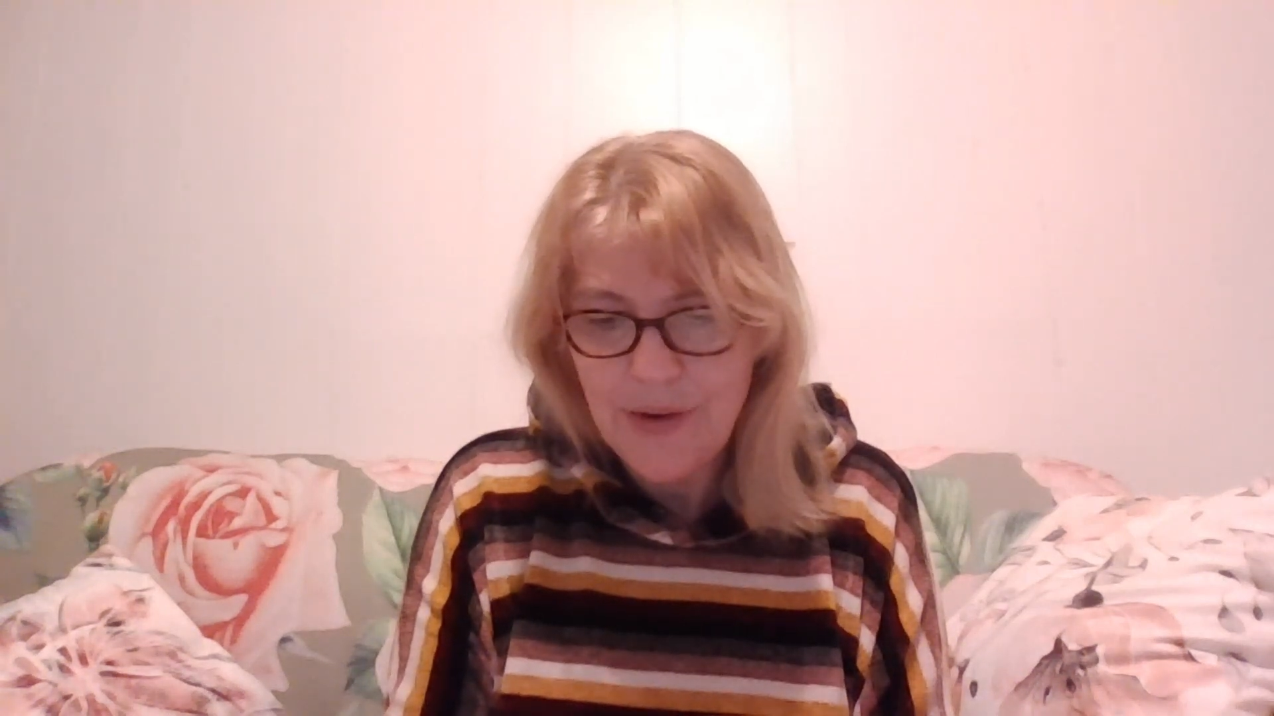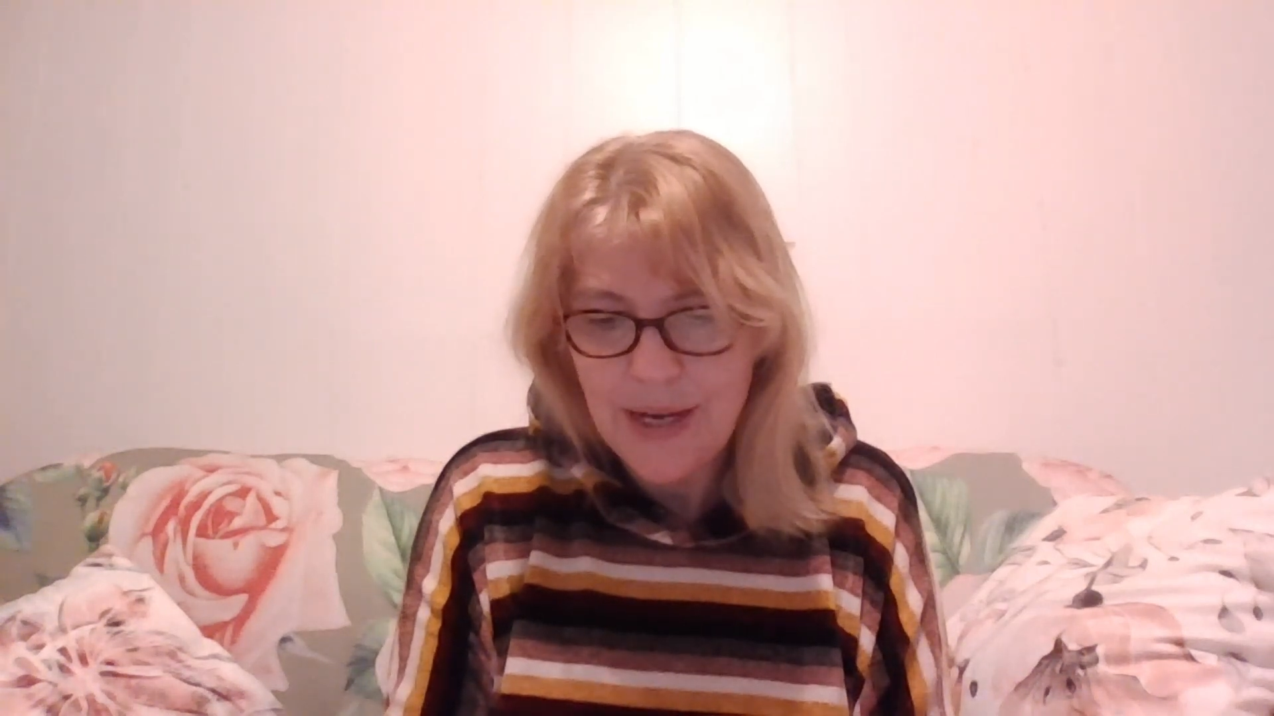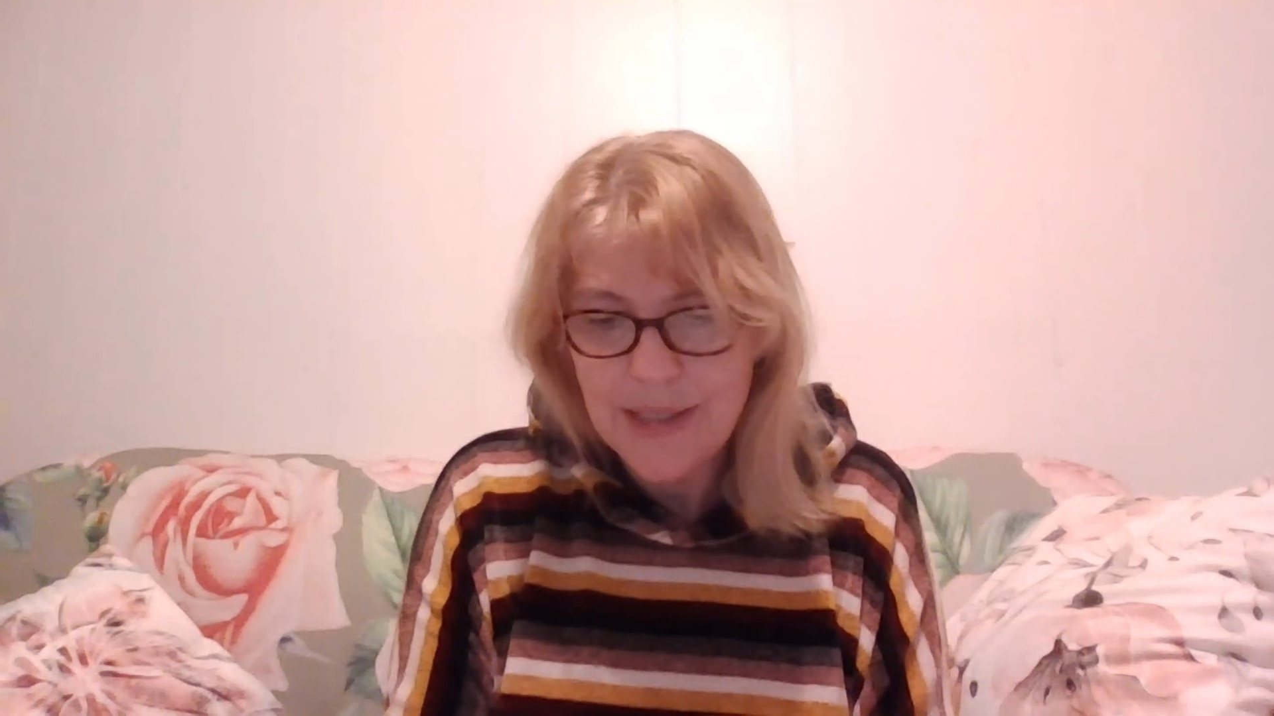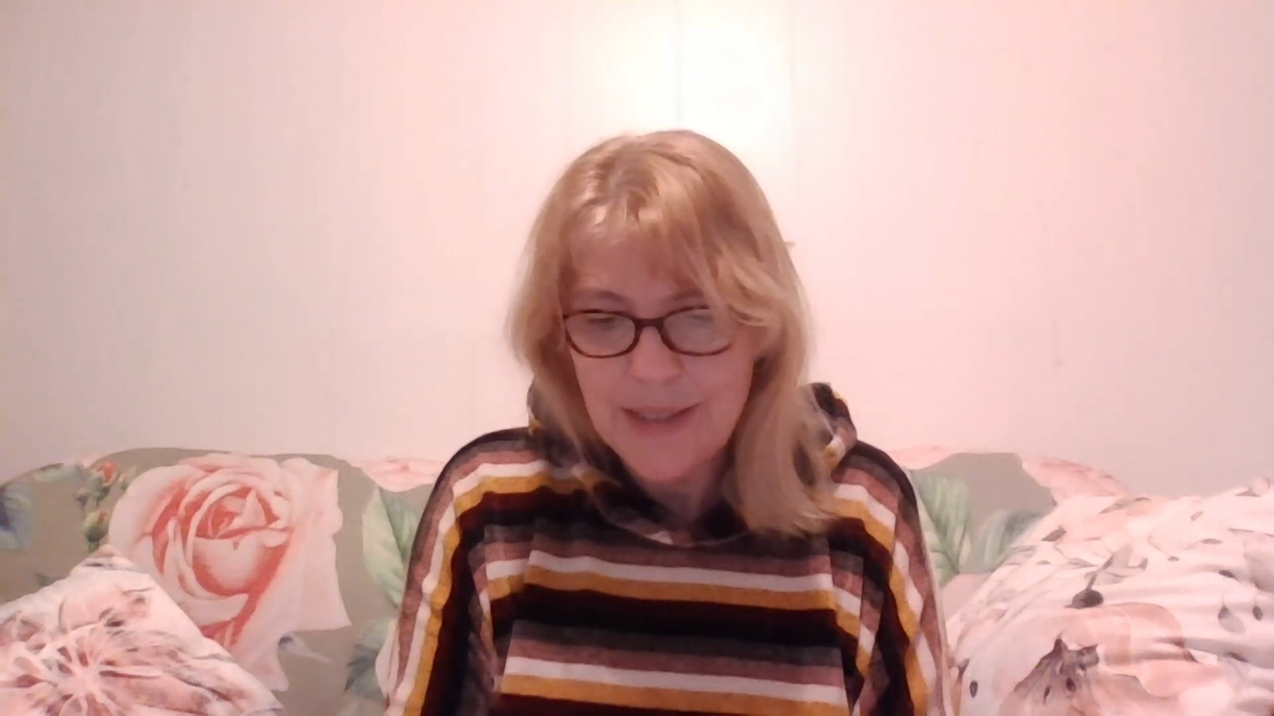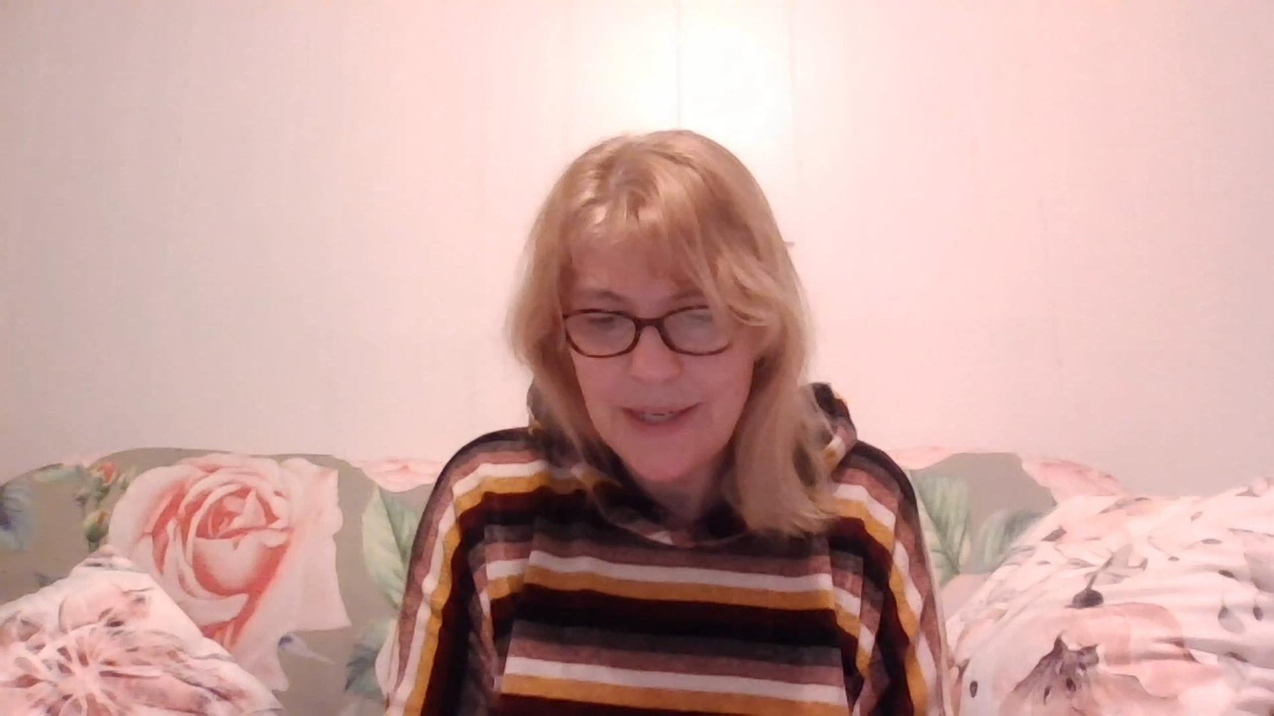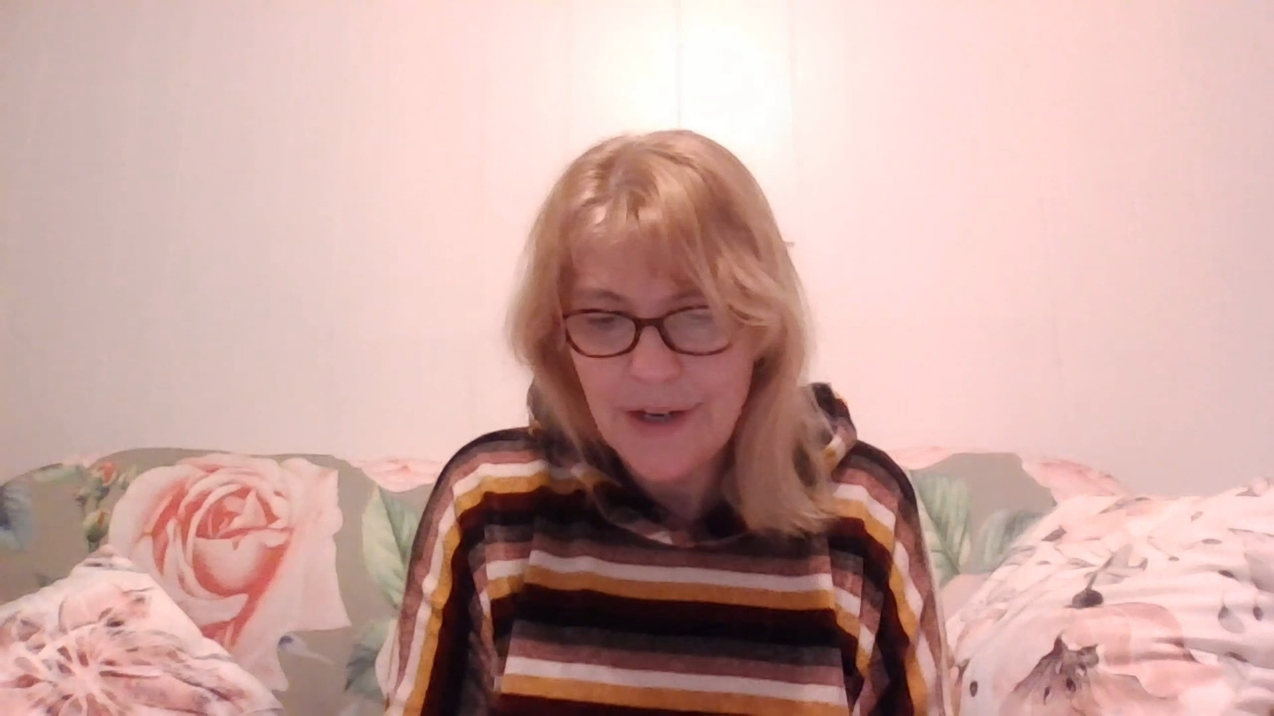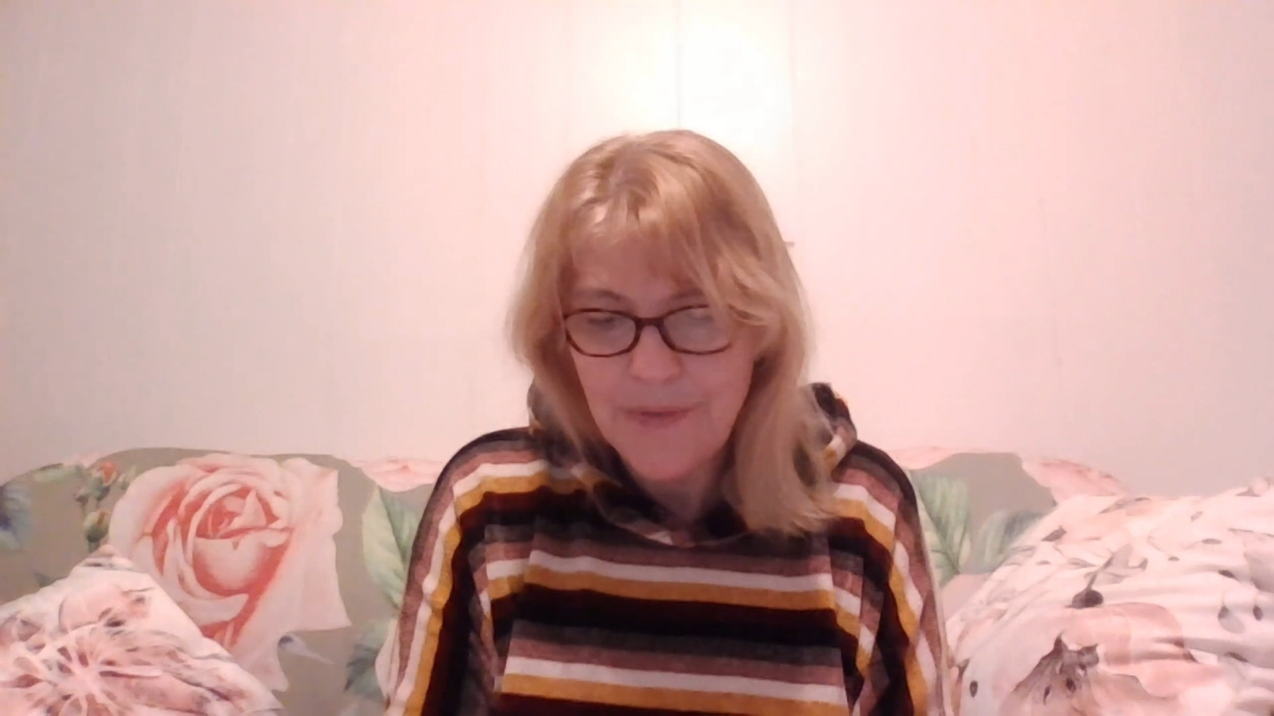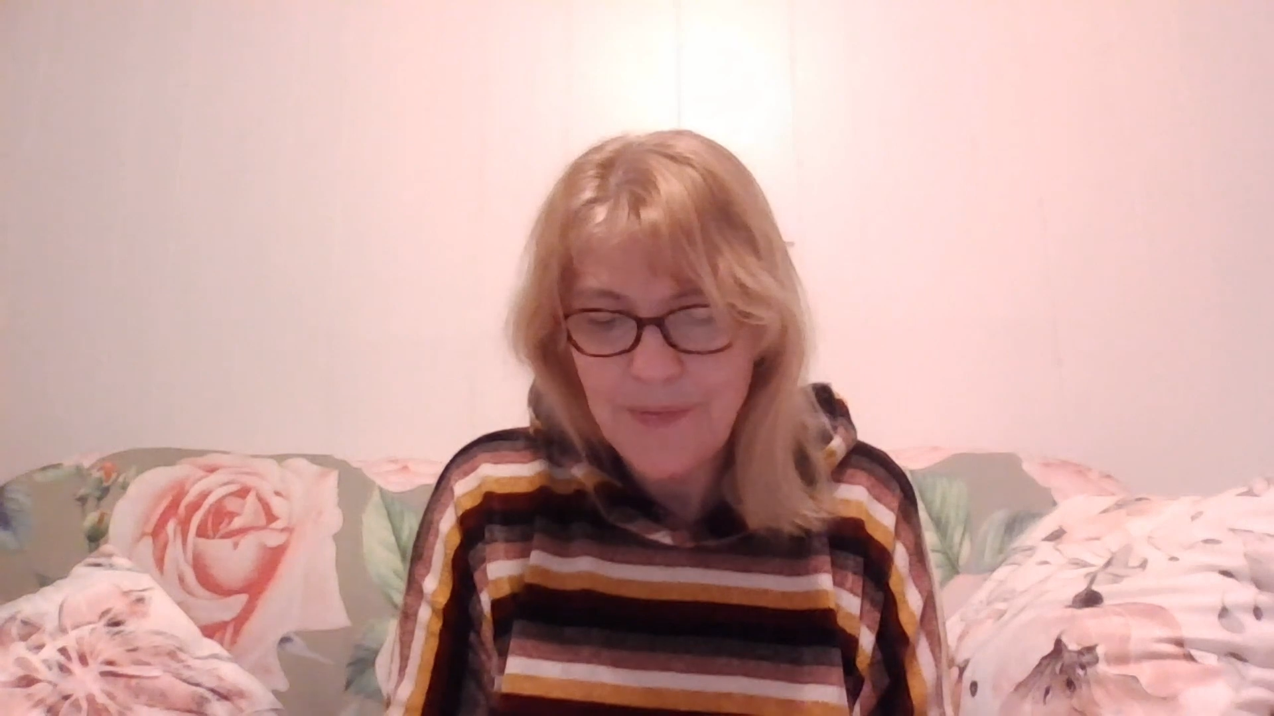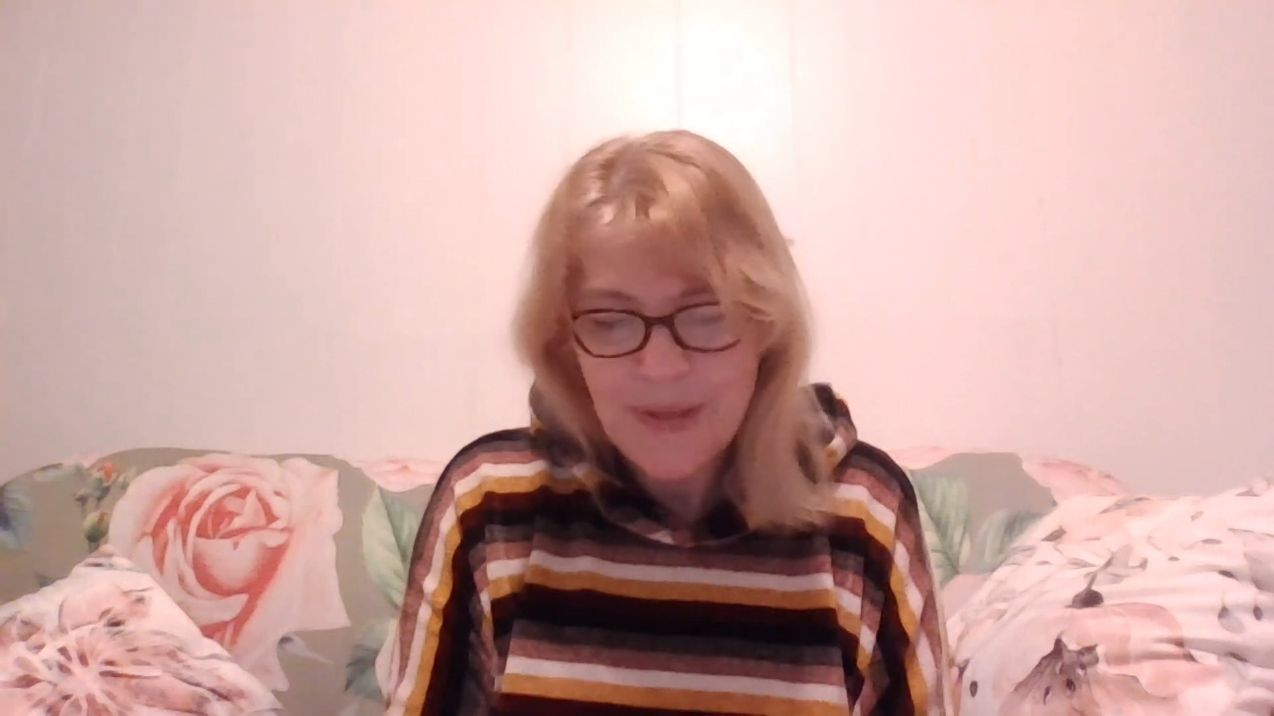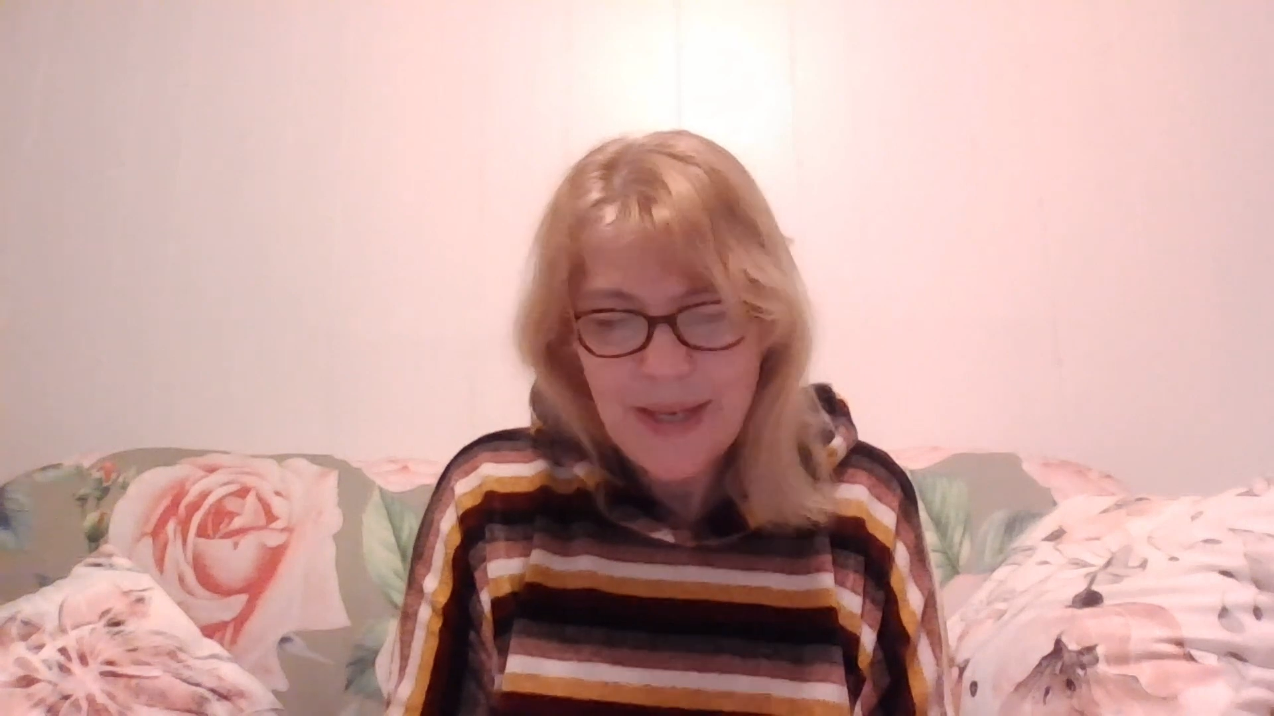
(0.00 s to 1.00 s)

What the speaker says: next year.